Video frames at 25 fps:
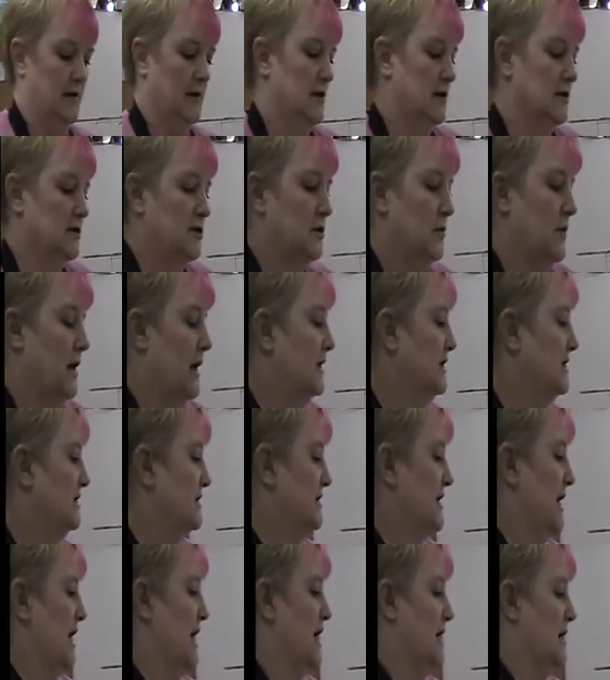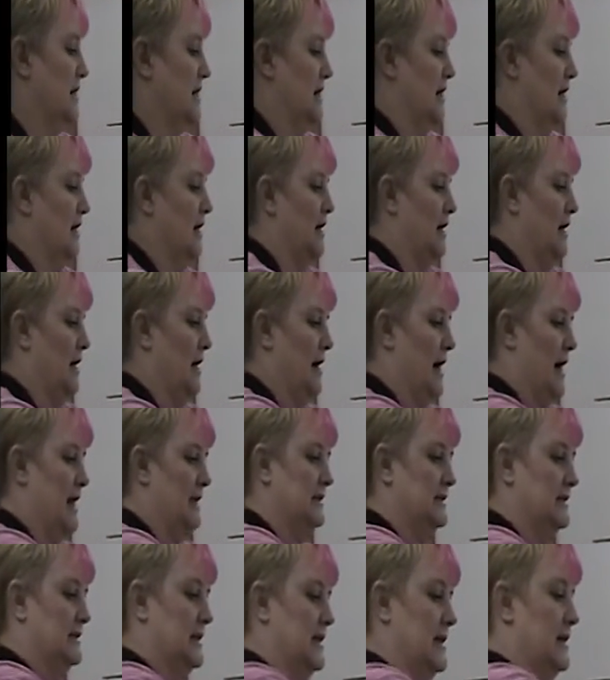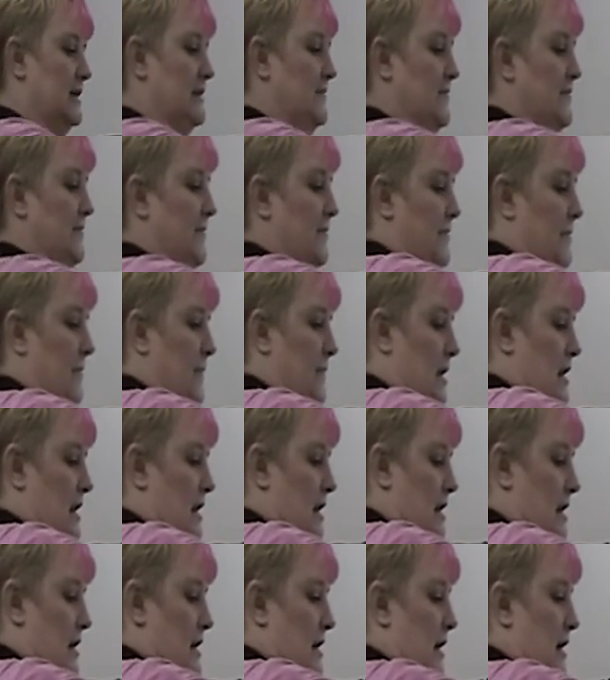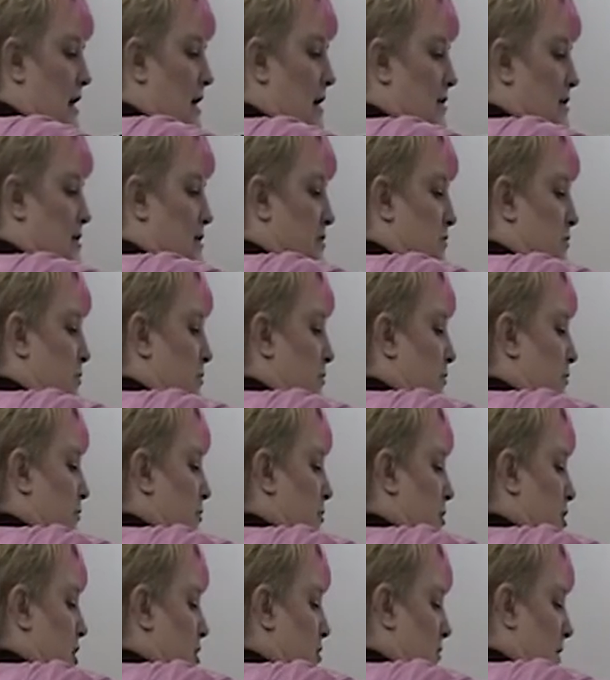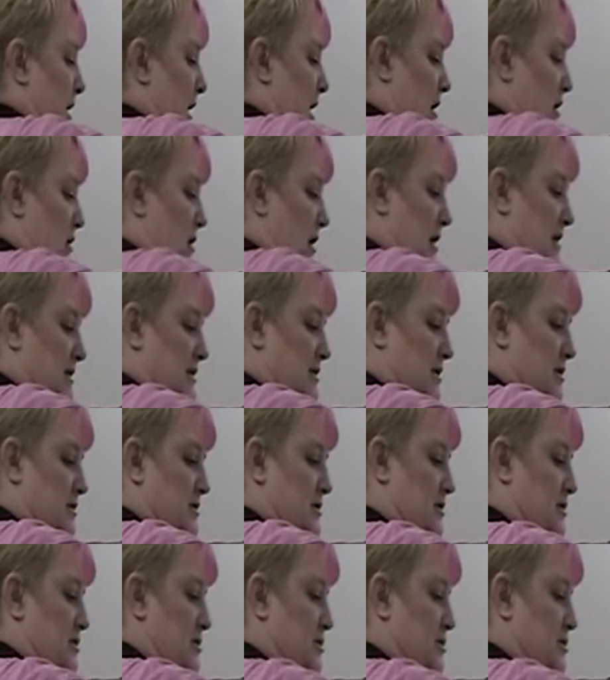So I just take icing and just go right across those little